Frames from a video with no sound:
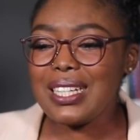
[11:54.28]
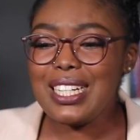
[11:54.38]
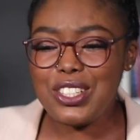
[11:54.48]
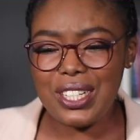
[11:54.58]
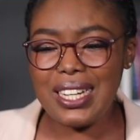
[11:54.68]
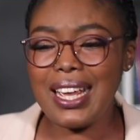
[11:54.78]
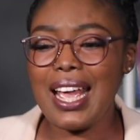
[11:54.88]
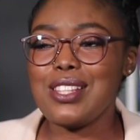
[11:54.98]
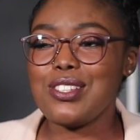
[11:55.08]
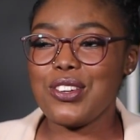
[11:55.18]
literally
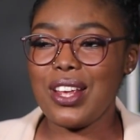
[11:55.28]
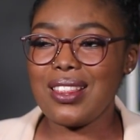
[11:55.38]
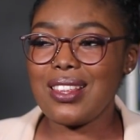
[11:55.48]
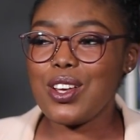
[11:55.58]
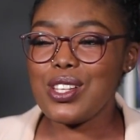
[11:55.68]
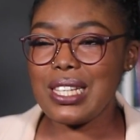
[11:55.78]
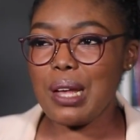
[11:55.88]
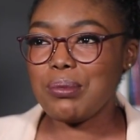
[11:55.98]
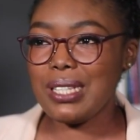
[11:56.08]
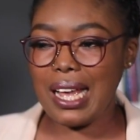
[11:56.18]
gain strength, because
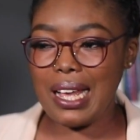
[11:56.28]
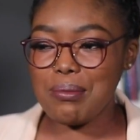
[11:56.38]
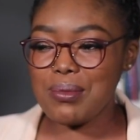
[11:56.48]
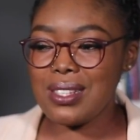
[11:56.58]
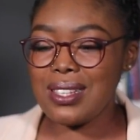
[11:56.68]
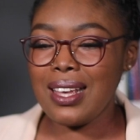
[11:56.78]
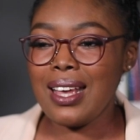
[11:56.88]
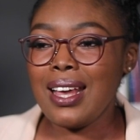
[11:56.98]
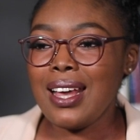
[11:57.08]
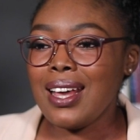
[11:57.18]
sometimes
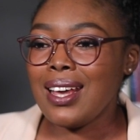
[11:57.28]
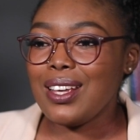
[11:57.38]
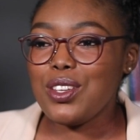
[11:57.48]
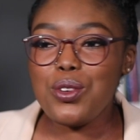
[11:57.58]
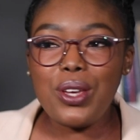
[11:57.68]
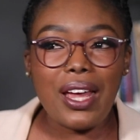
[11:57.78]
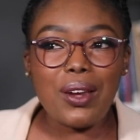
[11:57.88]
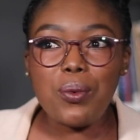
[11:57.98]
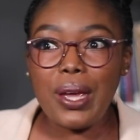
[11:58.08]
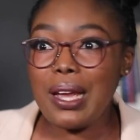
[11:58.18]
you
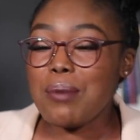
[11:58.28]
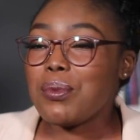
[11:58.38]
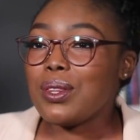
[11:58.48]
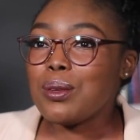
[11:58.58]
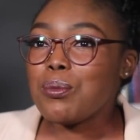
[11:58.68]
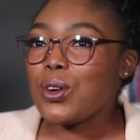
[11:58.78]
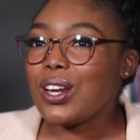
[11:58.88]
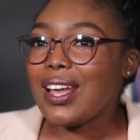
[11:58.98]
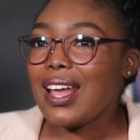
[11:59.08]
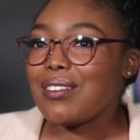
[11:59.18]
can wake up in the
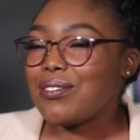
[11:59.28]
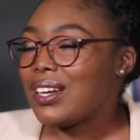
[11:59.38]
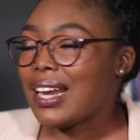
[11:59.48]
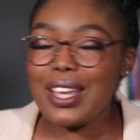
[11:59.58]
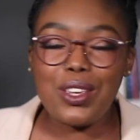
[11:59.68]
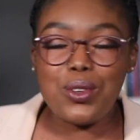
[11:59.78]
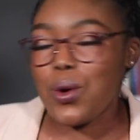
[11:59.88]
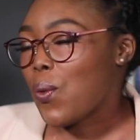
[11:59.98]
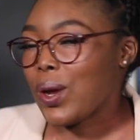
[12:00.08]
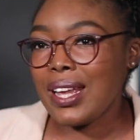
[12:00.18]
morning and feel like you
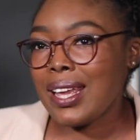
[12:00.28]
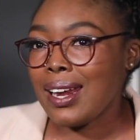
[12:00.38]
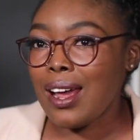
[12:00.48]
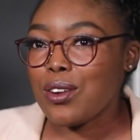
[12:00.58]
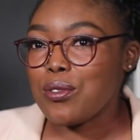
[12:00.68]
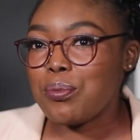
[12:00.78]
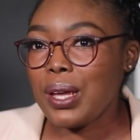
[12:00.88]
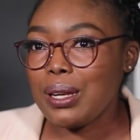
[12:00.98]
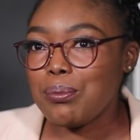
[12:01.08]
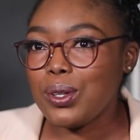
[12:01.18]
don't want to get out of
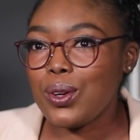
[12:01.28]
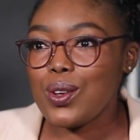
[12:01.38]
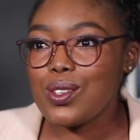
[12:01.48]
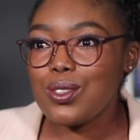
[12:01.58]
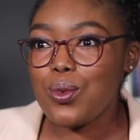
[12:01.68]
bed because